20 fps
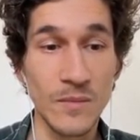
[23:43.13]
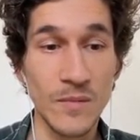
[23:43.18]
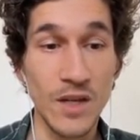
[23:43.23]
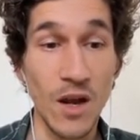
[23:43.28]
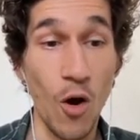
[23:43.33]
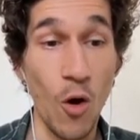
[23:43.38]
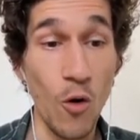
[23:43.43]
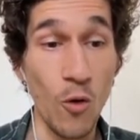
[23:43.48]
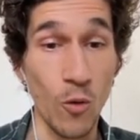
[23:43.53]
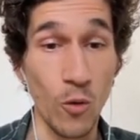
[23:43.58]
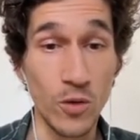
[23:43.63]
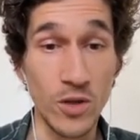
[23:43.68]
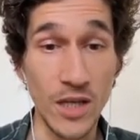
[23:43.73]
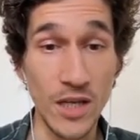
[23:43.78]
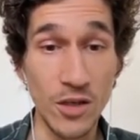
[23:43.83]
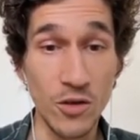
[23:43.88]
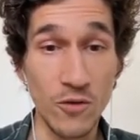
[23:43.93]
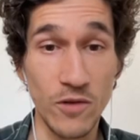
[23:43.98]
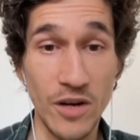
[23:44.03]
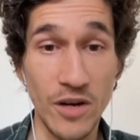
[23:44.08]
Oh,
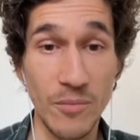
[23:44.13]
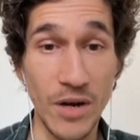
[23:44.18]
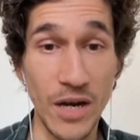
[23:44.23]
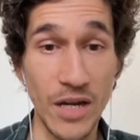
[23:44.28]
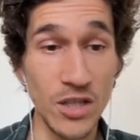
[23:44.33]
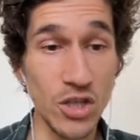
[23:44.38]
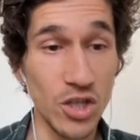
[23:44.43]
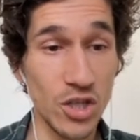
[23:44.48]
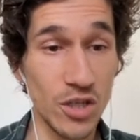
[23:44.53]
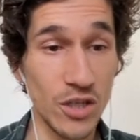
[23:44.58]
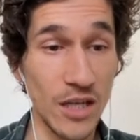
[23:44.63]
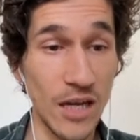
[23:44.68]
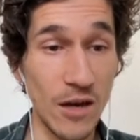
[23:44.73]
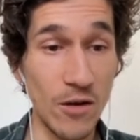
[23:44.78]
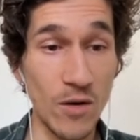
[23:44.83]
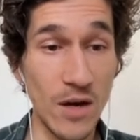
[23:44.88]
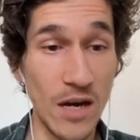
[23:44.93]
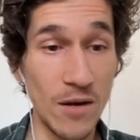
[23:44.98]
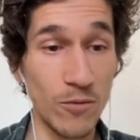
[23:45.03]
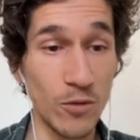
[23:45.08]
thank you very much. Now
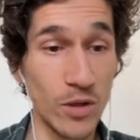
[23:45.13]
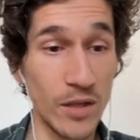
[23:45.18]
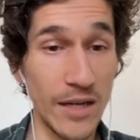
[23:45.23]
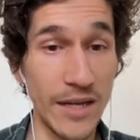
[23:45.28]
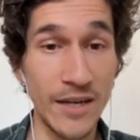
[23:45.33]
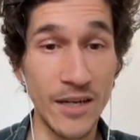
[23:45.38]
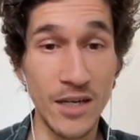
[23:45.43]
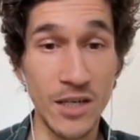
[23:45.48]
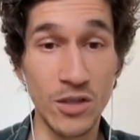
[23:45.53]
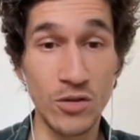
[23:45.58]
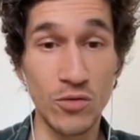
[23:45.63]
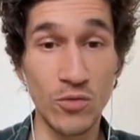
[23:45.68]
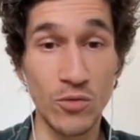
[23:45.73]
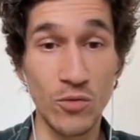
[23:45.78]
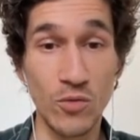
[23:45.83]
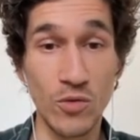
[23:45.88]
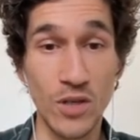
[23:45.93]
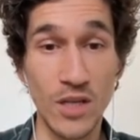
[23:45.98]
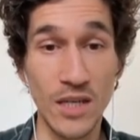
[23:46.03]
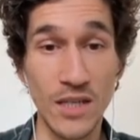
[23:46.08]
I would like to
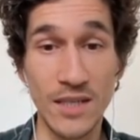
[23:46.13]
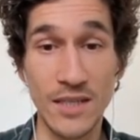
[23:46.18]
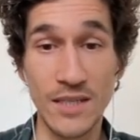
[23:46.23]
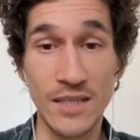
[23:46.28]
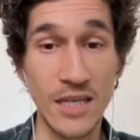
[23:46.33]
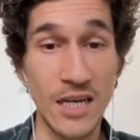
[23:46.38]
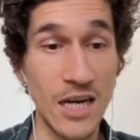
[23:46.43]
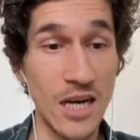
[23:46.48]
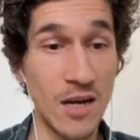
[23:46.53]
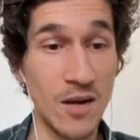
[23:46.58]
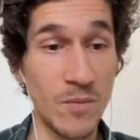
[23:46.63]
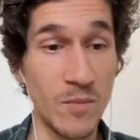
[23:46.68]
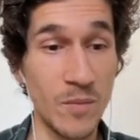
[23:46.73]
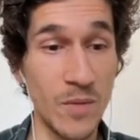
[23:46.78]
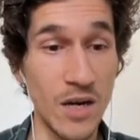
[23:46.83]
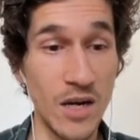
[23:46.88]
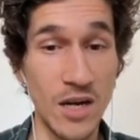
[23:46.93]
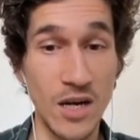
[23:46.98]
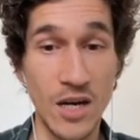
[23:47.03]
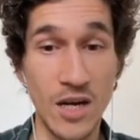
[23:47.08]
get some
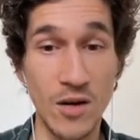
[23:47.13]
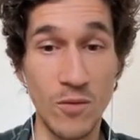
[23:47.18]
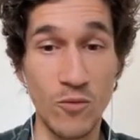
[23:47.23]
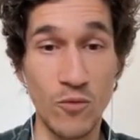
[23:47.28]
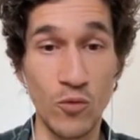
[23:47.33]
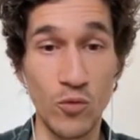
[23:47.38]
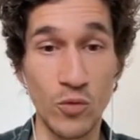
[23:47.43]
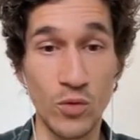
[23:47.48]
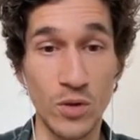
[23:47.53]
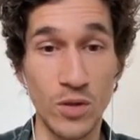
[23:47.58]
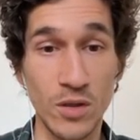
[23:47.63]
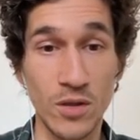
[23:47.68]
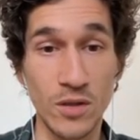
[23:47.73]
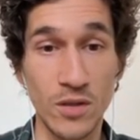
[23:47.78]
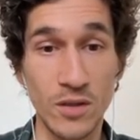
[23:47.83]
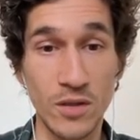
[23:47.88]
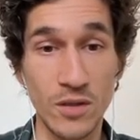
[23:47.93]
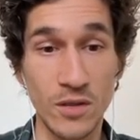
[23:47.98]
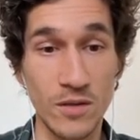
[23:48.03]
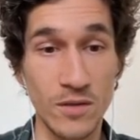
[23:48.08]
wood.
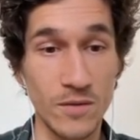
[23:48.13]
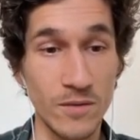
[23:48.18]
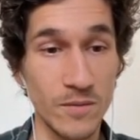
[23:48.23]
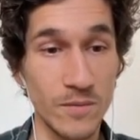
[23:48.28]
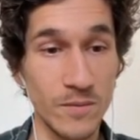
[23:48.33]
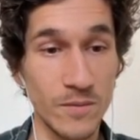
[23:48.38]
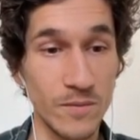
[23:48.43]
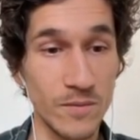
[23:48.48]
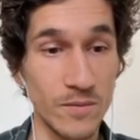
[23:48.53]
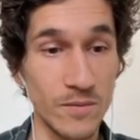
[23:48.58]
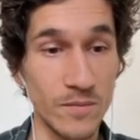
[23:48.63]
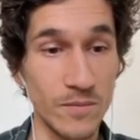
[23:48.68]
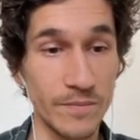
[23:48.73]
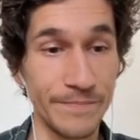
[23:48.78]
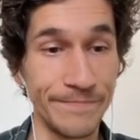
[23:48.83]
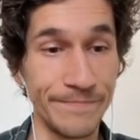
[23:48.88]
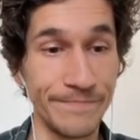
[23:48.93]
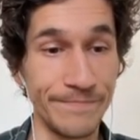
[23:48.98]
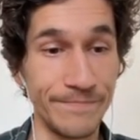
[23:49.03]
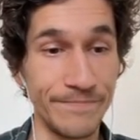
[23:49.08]

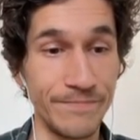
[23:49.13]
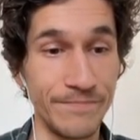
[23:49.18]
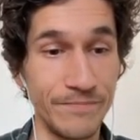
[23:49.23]
Wood.